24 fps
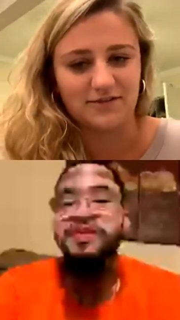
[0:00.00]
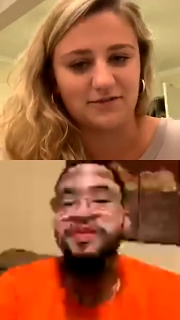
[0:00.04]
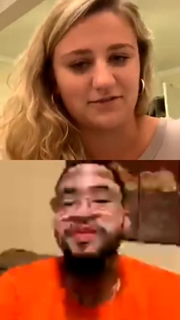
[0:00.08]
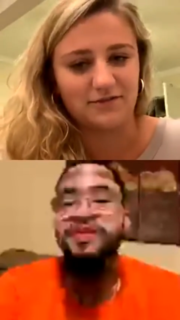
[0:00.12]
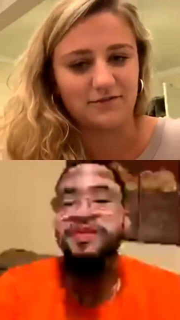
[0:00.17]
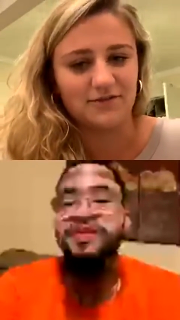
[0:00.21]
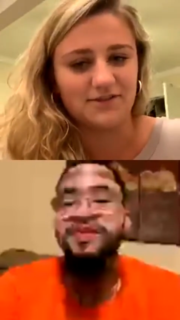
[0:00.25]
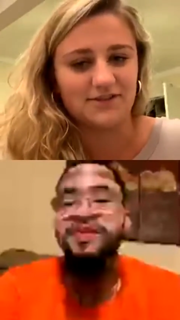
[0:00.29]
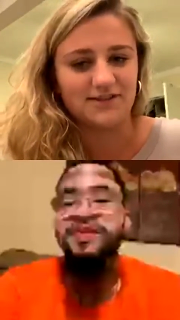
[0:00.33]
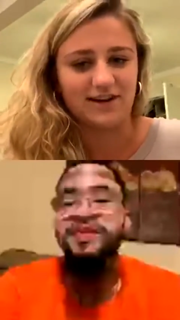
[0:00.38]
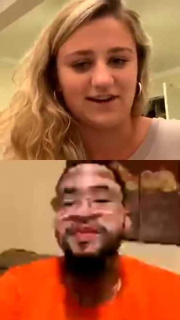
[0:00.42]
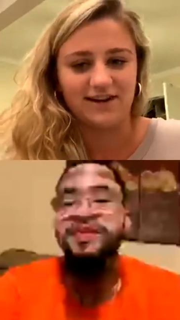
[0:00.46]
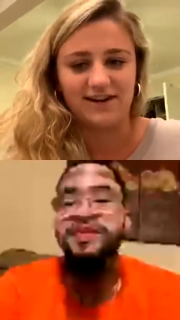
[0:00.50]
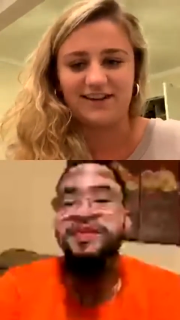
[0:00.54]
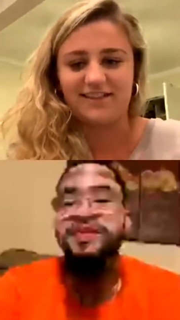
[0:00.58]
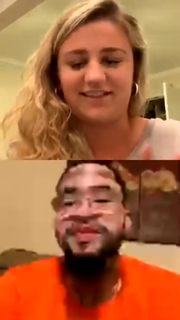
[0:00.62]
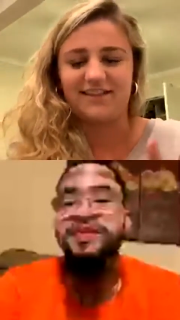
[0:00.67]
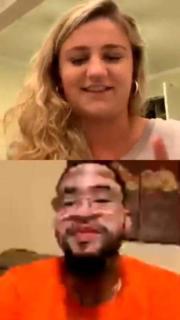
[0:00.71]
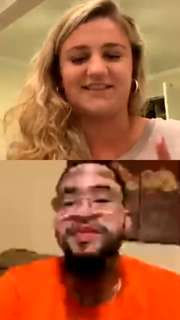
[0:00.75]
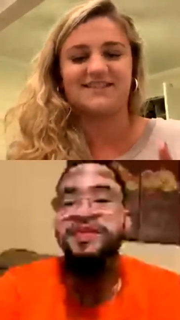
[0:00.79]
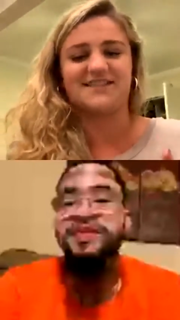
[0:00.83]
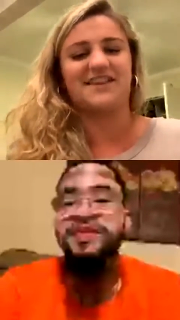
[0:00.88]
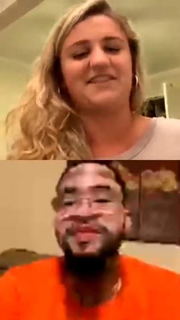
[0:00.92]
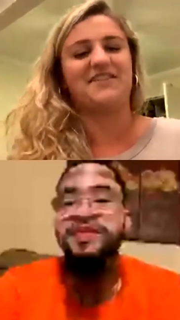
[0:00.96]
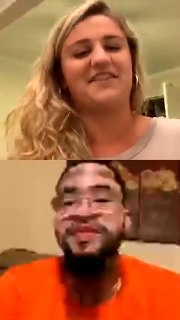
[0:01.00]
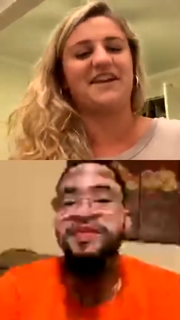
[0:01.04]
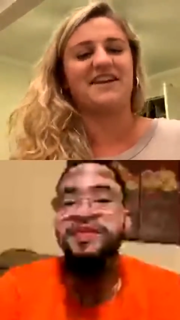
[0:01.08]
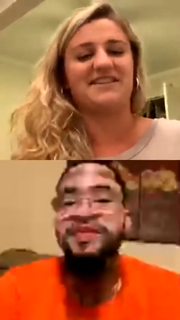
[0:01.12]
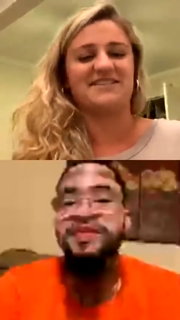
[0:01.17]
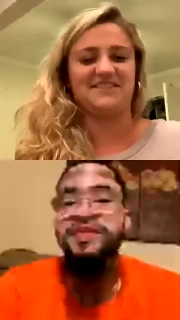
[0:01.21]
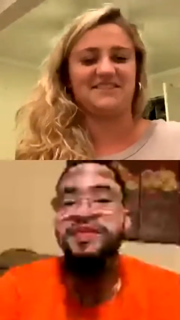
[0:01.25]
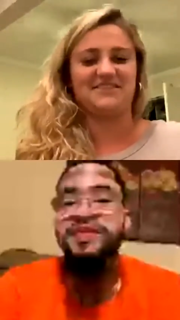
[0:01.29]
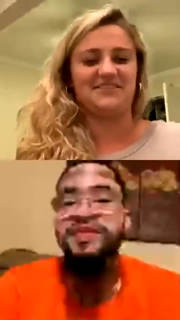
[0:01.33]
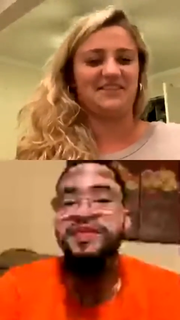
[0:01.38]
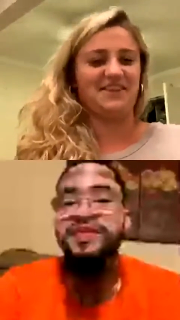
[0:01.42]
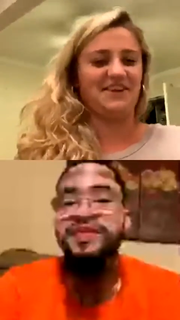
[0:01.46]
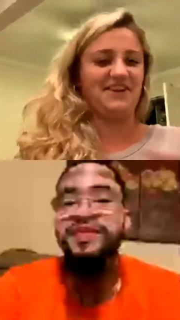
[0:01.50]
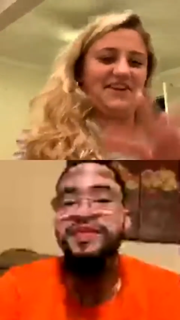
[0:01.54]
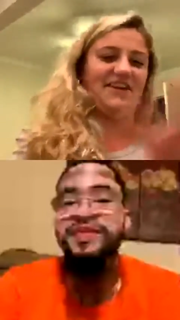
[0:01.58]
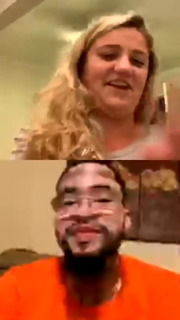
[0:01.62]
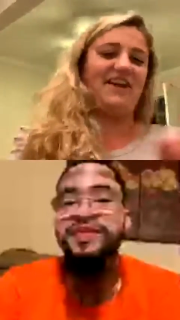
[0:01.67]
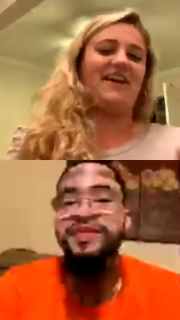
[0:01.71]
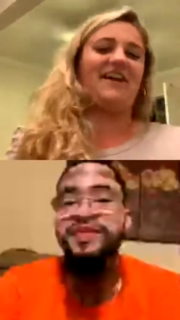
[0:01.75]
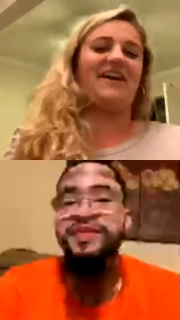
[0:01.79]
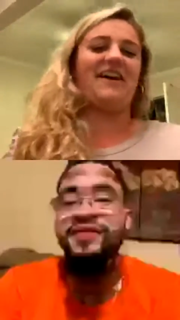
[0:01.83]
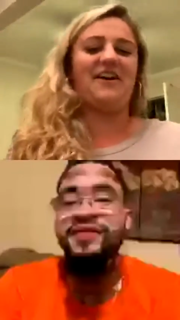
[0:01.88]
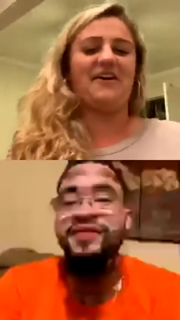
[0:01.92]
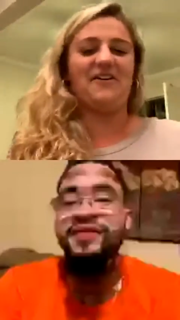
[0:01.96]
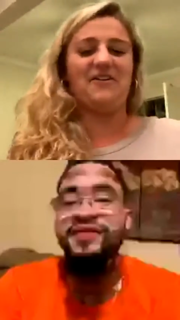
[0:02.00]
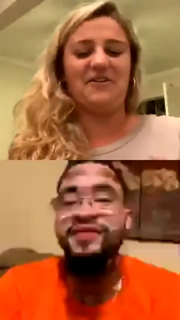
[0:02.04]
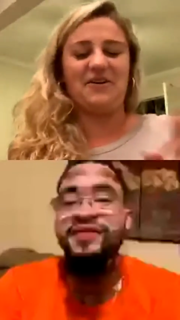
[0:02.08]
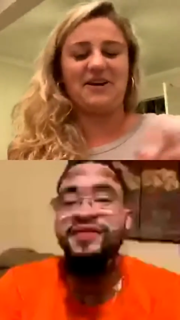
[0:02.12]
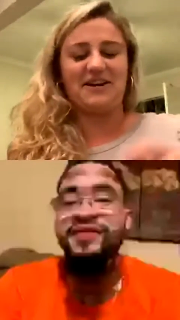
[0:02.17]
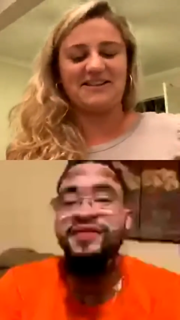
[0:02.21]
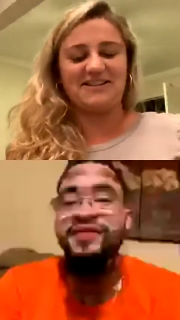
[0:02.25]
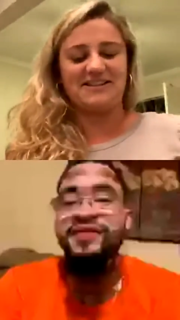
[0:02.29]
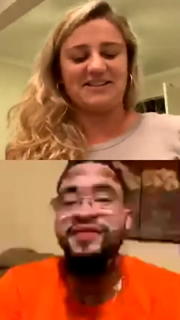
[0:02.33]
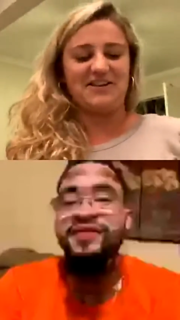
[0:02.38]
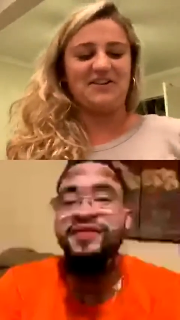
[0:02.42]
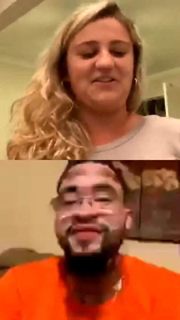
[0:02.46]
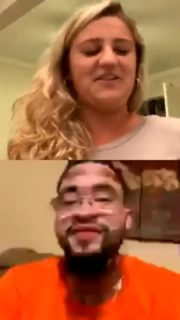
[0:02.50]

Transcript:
Speaker 1: starting this. I've had to figure out how it works. So,